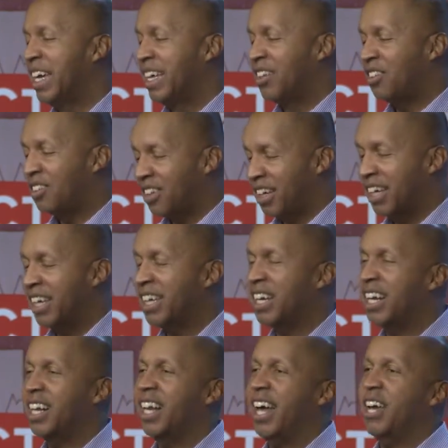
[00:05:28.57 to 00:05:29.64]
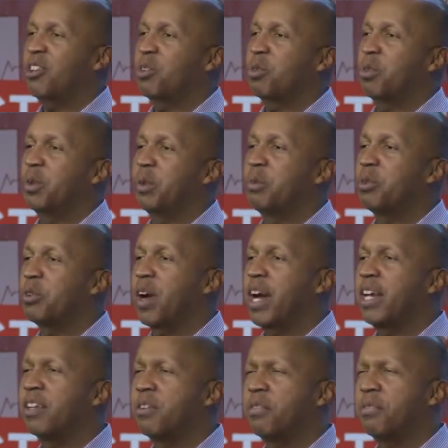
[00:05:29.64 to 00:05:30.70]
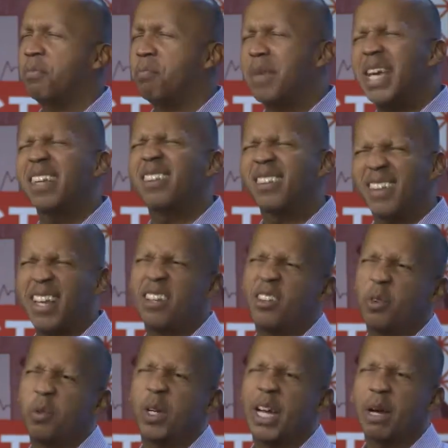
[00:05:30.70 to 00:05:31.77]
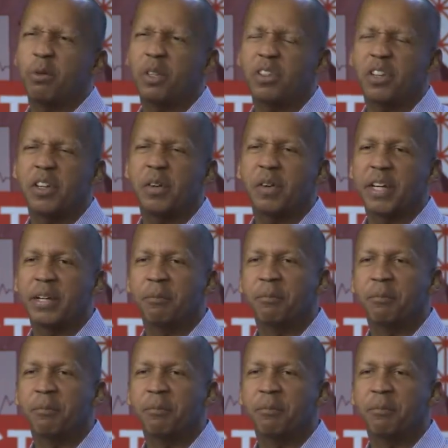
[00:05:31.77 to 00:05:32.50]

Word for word: sitting in a classroom, trying to make sense of what I was hearing.